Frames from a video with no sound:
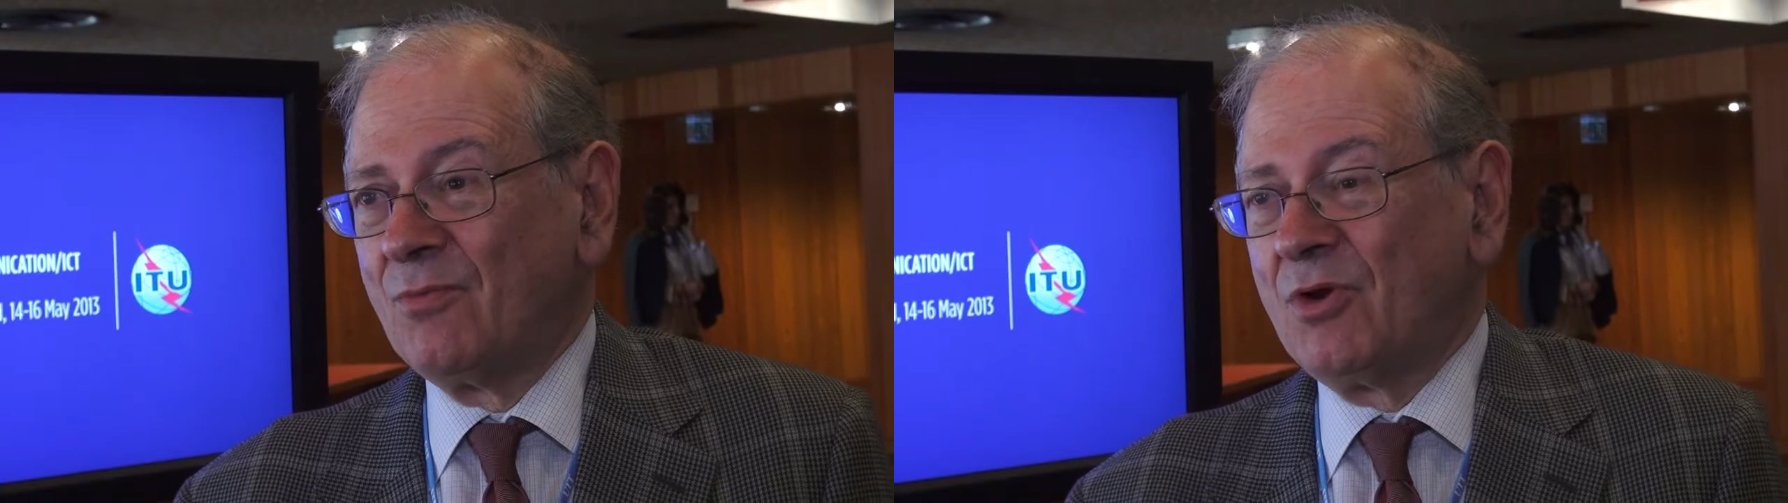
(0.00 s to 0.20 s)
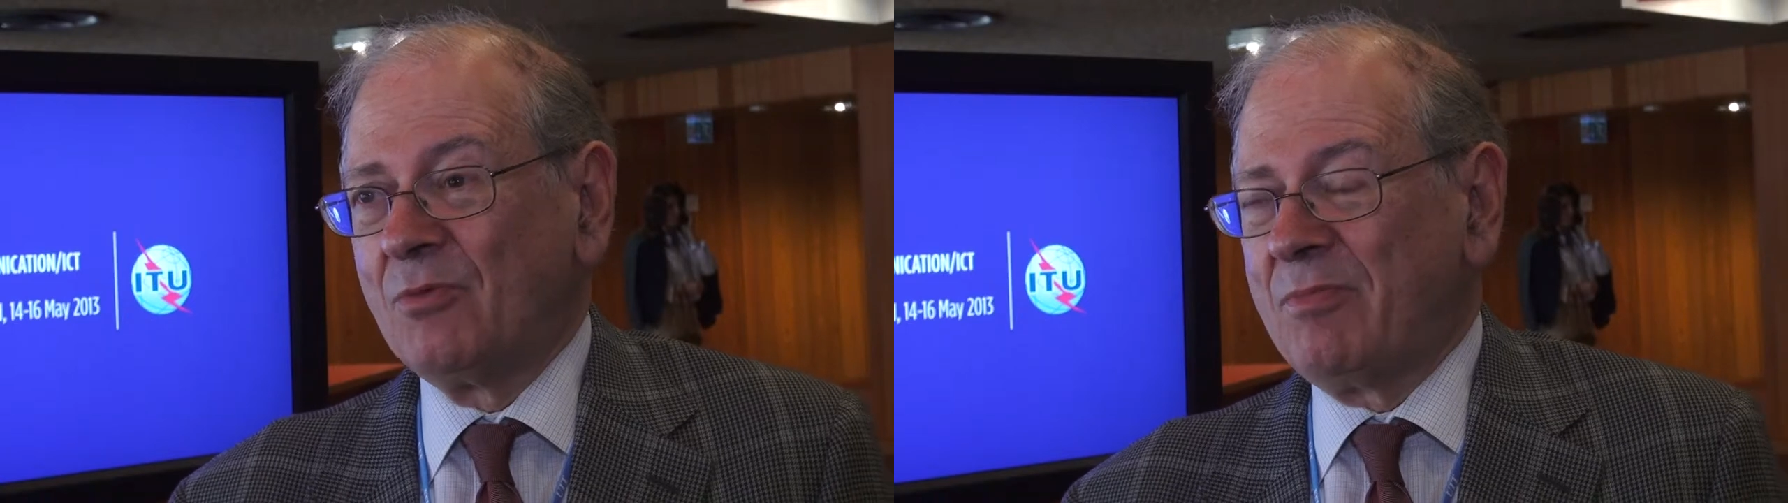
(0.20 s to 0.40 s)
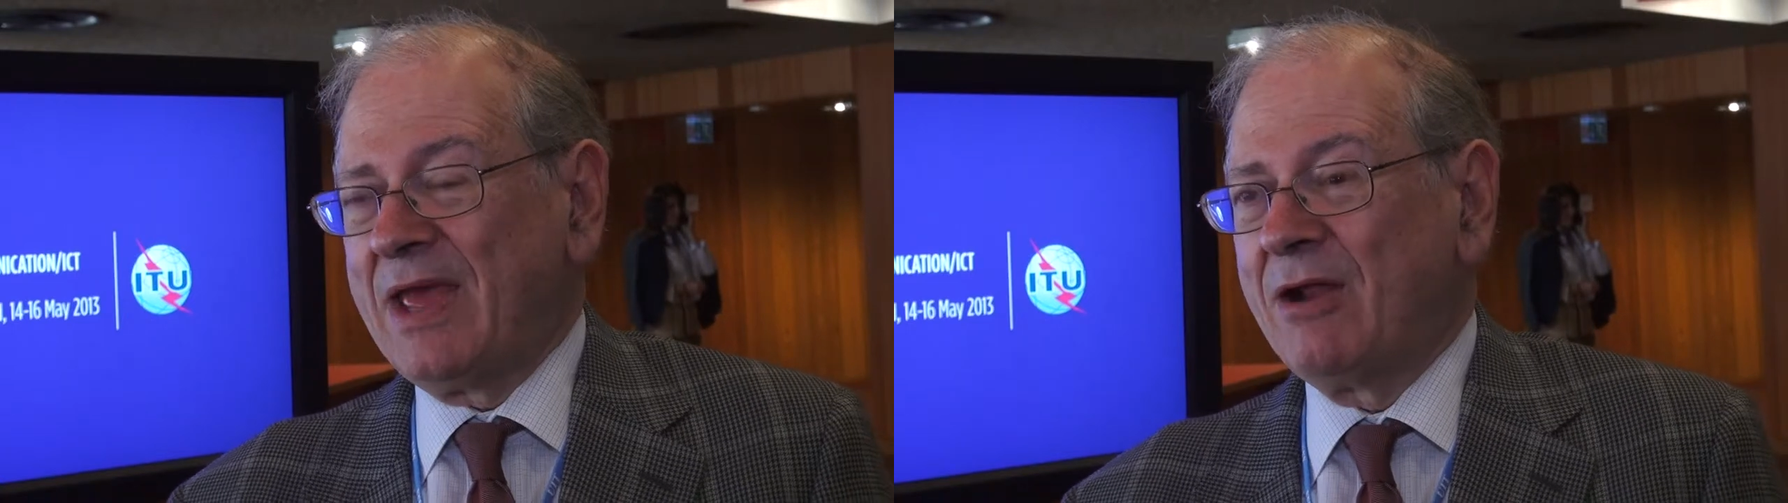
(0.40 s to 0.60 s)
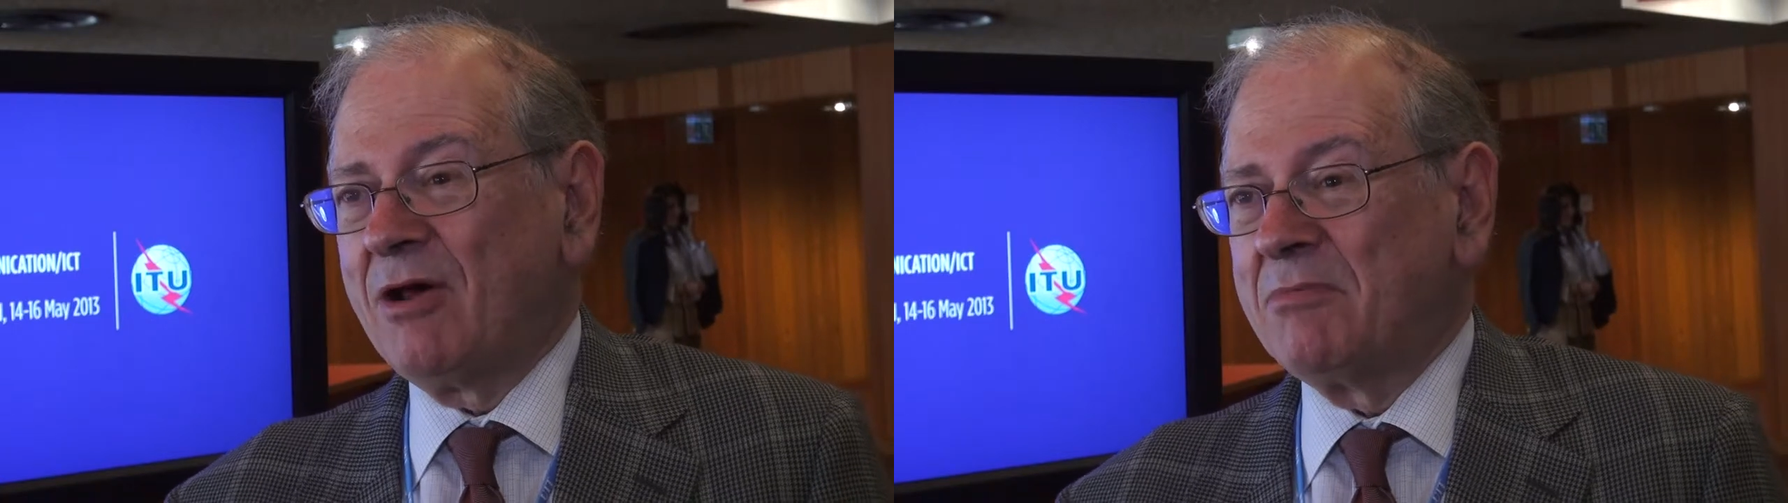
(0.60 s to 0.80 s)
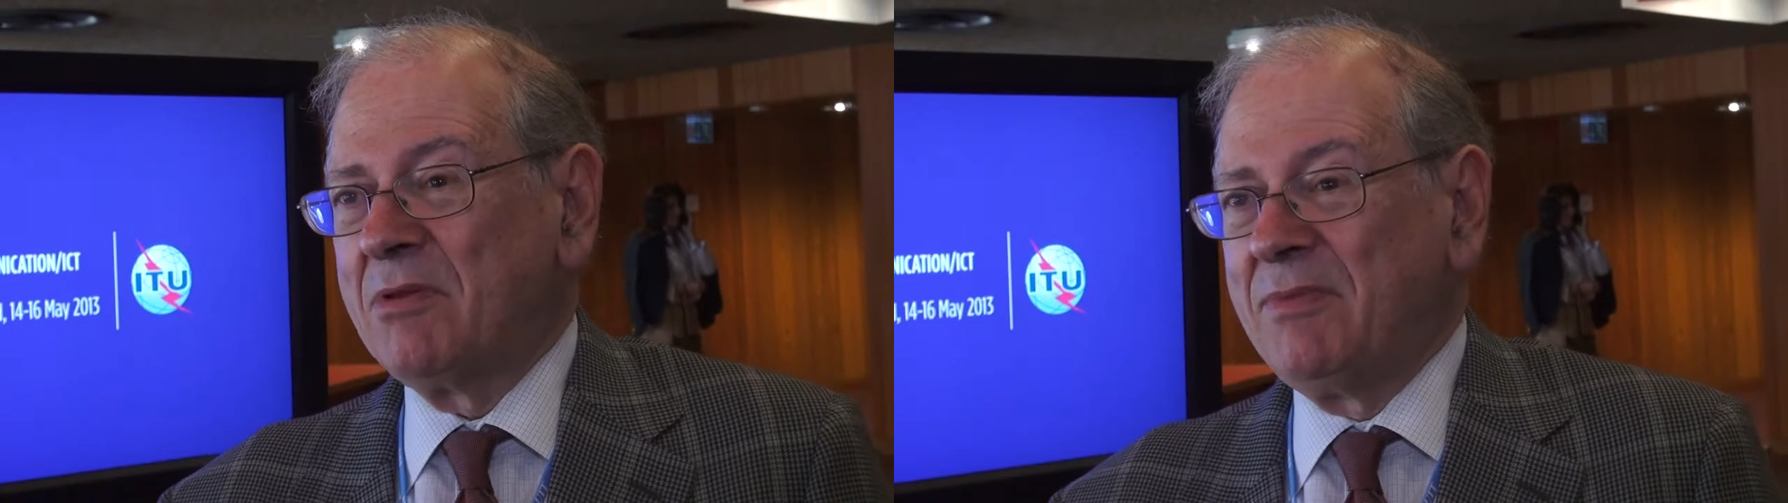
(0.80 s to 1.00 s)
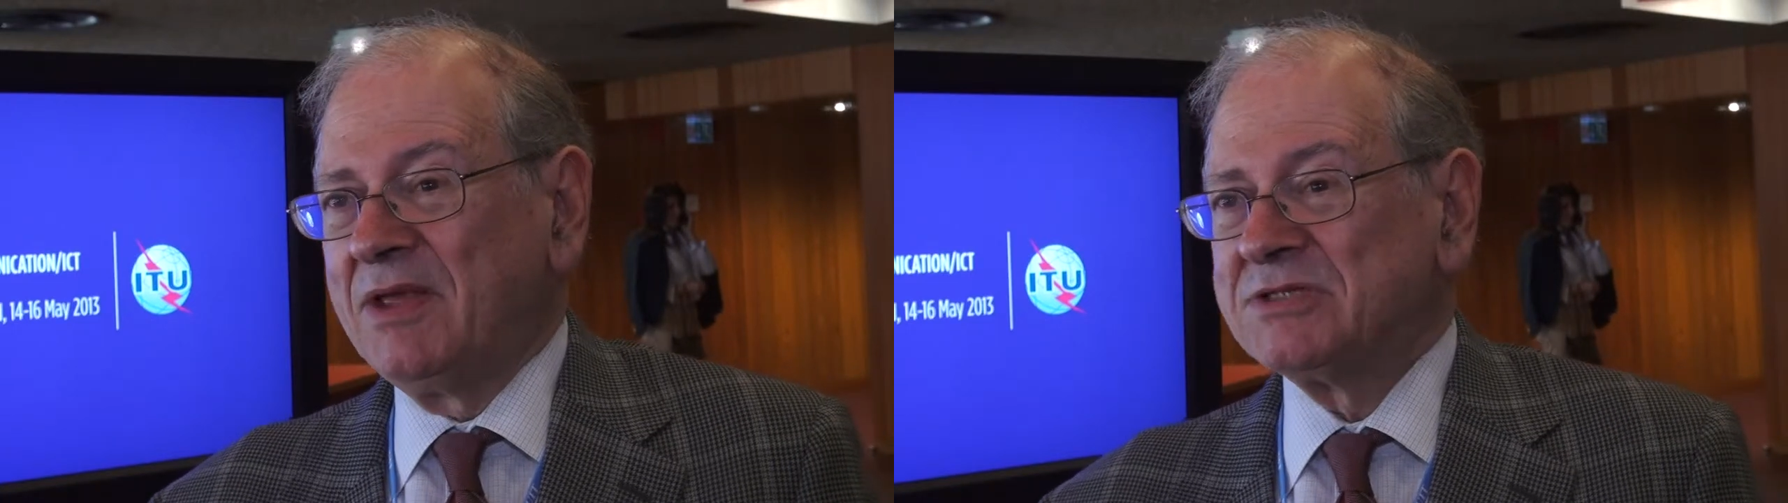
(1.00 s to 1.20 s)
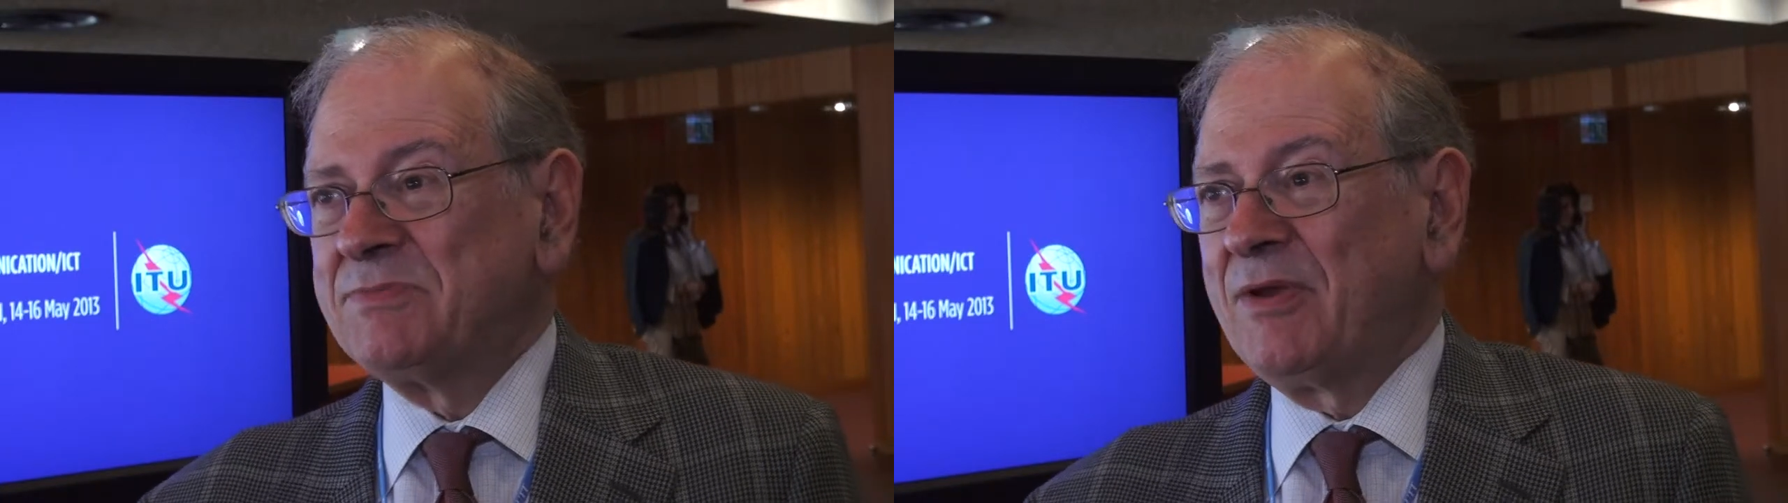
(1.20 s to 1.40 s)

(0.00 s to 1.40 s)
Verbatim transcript: We don't ban automobiles